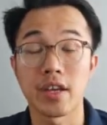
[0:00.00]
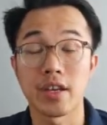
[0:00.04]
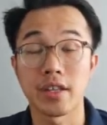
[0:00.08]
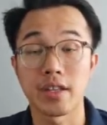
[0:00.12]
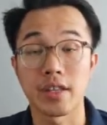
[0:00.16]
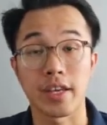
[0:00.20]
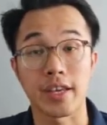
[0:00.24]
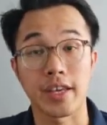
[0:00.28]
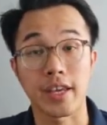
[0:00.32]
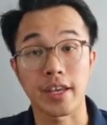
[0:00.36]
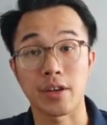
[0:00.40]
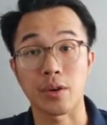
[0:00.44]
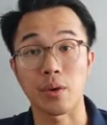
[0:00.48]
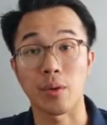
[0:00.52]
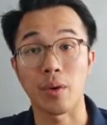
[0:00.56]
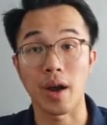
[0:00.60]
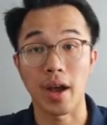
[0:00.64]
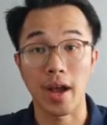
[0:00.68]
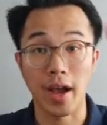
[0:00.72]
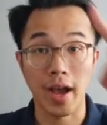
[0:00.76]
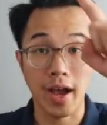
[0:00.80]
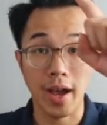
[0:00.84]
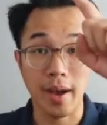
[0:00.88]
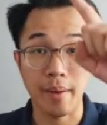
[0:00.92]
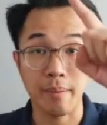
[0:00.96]
They can go
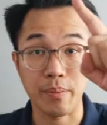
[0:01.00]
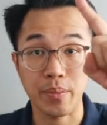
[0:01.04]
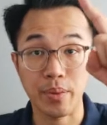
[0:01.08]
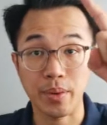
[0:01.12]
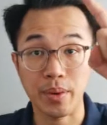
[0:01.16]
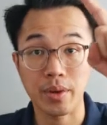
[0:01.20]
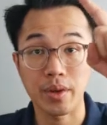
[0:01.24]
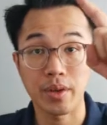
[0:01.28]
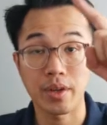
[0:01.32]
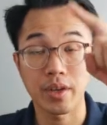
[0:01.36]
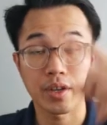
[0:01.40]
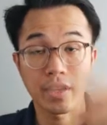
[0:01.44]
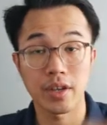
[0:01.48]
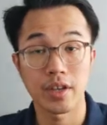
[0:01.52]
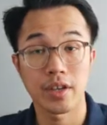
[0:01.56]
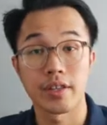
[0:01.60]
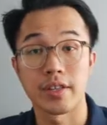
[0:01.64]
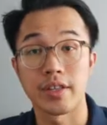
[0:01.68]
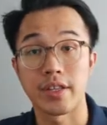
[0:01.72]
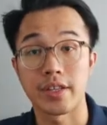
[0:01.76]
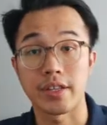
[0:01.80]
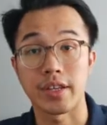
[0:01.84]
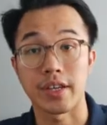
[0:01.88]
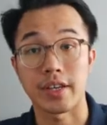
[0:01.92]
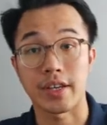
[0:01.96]
up,
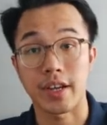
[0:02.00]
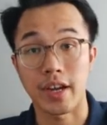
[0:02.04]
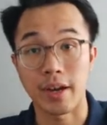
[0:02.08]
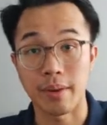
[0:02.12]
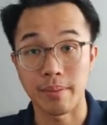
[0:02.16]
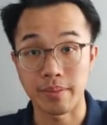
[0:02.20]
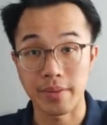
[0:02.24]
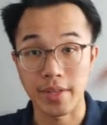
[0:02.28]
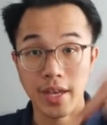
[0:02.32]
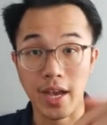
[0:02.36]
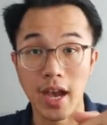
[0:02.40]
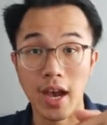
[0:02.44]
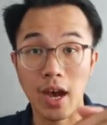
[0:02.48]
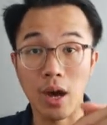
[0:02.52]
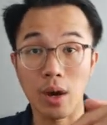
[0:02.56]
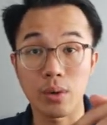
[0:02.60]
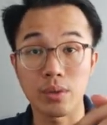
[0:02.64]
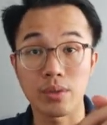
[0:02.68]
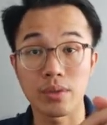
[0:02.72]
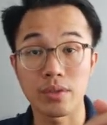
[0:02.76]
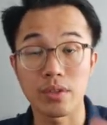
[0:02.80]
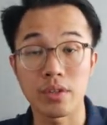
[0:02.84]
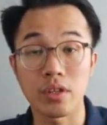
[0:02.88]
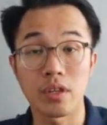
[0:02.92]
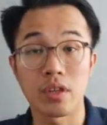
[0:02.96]
they can come
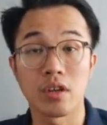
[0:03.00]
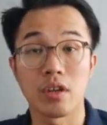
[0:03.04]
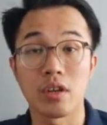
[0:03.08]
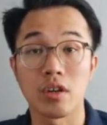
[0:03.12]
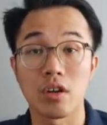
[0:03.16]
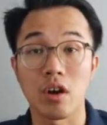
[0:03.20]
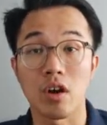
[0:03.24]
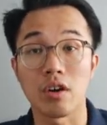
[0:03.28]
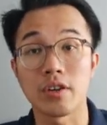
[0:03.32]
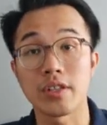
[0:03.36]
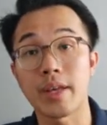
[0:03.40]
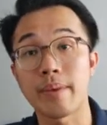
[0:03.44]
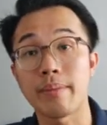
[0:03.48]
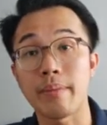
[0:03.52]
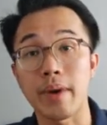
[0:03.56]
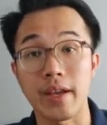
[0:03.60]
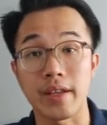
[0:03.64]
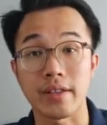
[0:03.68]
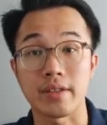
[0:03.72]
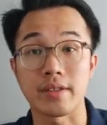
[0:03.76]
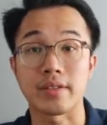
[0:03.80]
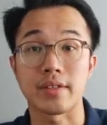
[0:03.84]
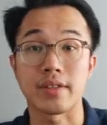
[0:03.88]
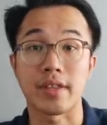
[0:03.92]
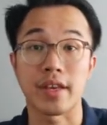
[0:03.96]
down, or they
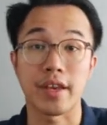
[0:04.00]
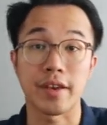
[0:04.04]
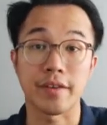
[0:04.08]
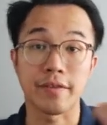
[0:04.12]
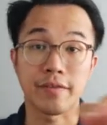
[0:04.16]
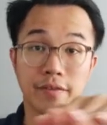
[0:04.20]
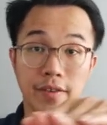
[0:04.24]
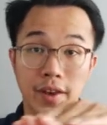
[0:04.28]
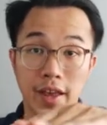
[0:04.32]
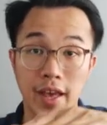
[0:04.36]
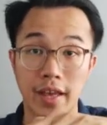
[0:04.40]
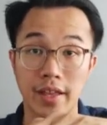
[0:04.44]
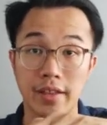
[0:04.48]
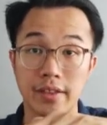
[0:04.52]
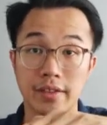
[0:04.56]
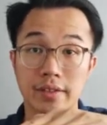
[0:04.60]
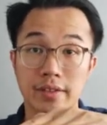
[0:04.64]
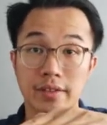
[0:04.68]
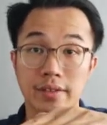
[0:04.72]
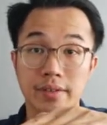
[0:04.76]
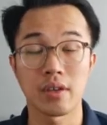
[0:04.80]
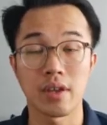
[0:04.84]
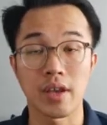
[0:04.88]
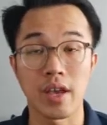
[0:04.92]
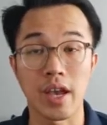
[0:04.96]
might stay flat.
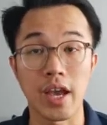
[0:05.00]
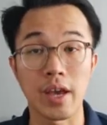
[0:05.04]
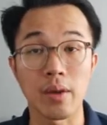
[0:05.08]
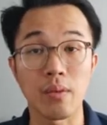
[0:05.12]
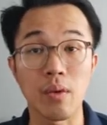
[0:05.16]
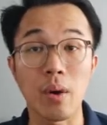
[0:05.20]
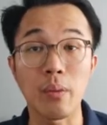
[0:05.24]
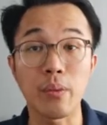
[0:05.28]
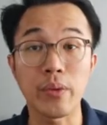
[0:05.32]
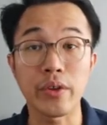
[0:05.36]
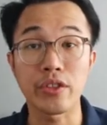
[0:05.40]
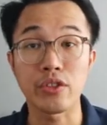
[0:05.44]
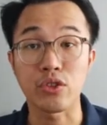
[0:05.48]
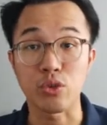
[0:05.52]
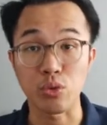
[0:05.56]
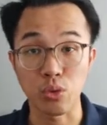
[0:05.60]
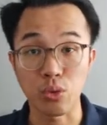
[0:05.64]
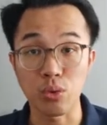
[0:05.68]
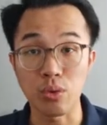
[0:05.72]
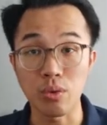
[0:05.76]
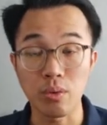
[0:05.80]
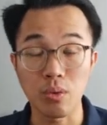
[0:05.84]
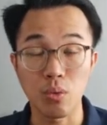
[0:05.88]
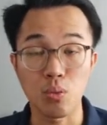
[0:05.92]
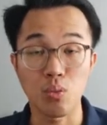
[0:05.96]
And what we
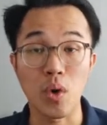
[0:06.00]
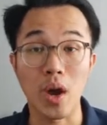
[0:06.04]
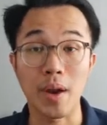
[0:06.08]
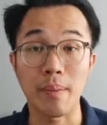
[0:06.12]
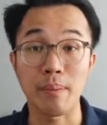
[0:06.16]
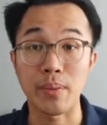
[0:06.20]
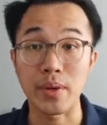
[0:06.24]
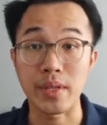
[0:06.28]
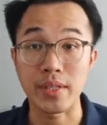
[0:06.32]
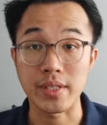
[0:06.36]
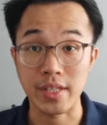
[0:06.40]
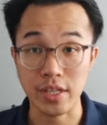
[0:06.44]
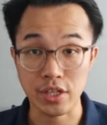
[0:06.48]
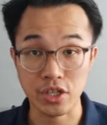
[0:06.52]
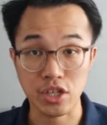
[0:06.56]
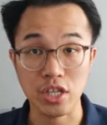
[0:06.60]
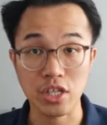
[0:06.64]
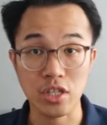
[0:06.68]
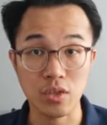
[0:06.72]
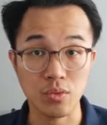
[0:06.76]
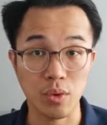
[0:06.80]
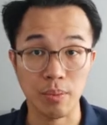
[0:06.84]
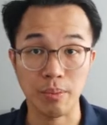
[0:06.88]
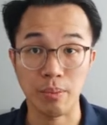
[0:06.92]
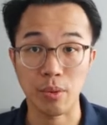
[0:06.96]
do, what
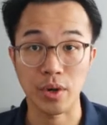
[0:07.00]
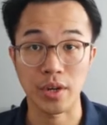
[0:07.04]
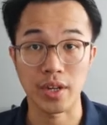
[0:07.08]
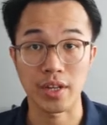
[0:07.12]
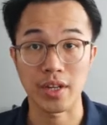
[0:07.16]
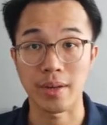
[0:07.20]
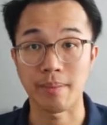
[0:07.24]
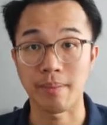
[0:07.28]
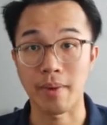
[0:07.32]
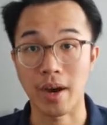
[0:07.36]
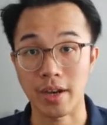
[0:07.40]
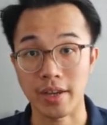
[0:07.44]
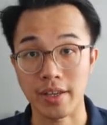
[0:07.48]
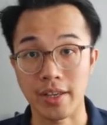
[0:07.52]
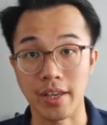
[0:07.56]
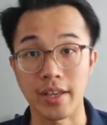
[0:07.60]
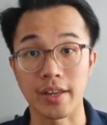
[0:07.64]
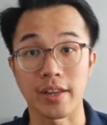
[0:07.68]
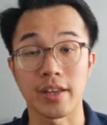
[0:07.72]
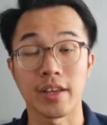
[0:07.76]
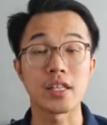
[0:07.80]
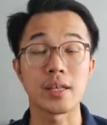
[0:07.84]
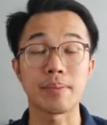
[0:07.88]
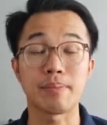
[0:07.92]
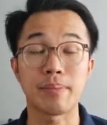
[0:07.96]
positions we put in the
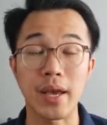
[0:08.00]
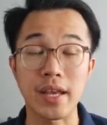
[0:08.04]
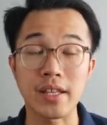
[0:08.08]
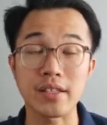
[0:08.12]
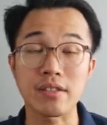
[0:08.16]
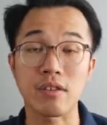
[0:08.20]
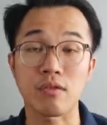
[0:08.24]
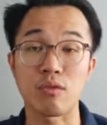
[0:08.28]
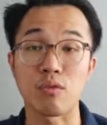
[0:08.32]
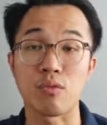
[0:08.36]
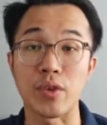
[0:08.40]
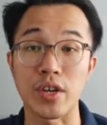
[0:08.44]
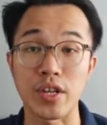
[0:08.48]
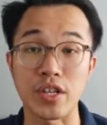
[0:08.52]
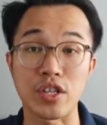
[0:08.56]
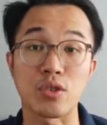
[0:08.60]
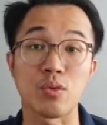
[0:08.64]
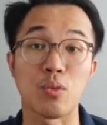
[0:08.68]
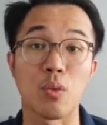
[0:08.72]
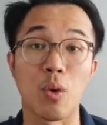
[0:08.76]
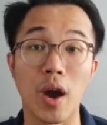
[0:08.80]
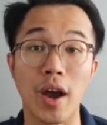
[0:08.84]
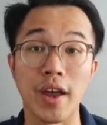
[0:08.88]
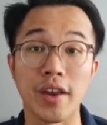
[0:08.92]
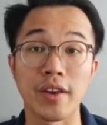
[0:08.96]
market, depends on which
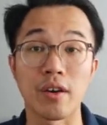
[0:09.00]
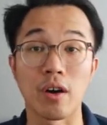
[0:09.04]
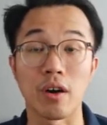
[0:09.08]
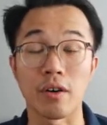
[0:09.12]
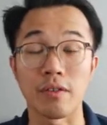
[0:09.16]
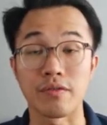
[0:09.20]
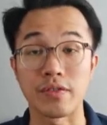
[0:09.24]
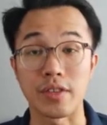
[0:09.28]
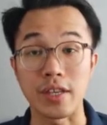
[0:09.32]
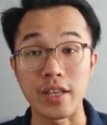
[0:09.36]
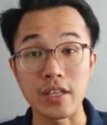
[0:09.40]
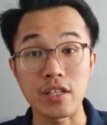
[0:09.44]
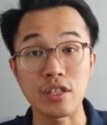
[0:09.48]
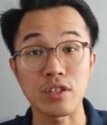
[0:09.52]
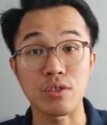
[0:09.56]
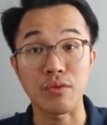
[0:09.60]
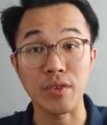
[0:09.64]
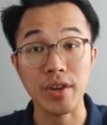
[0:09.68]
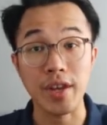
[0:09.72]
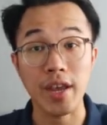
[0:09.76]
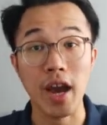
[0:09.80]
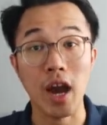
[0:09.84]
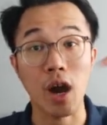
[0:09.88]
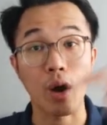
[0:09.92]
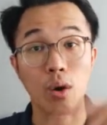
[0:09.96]
one of these
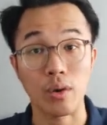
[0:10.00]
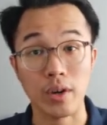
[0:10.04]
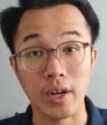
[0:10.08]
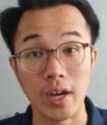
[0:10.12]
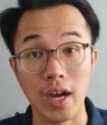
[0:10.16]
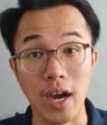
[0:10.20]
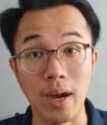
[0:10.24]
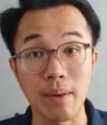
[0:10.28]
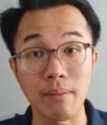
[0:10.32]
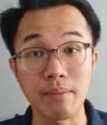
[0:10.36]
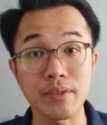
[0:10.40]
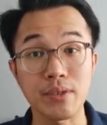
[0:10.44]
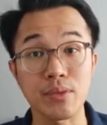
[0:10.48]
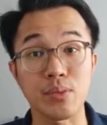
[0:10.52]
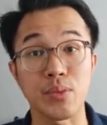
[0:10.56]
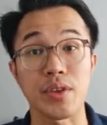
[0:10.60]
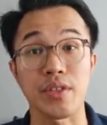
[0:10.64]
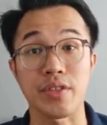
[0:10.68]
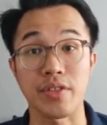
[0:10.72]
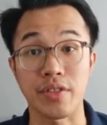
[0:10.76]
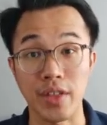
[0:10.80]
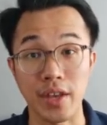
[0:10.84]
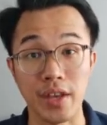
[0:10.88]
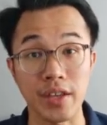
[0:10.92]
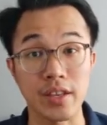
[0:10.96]
three outcomes we
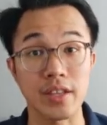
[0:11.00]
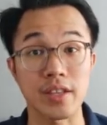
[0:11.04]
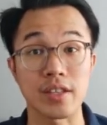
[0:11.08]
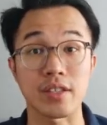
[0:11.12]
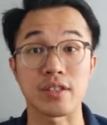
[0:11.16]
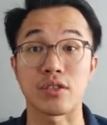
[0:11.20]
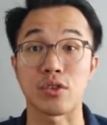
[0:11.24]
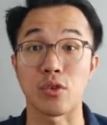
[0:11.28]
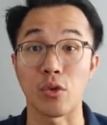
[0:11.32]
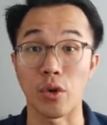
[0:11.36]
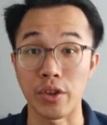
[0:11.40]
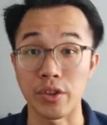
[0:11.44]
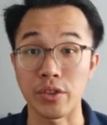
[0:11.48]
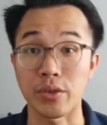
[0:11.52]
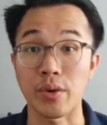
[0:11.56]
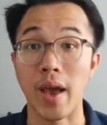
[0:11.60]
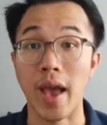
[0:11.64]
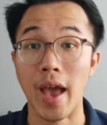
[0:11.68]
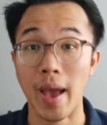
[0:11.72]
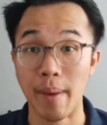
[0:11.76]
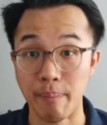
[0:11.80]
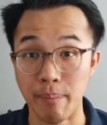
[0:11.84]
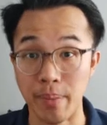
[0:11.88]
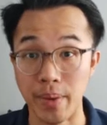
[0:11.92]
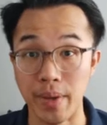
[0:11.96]
think is going to
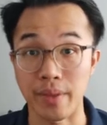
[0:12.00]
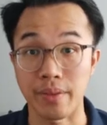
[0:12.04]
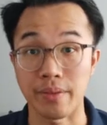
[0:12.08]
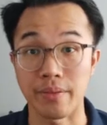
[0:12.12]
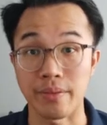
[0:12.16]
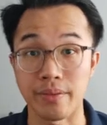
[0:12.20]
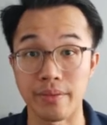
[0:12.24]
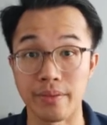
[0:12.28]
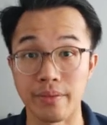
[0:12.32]
happen.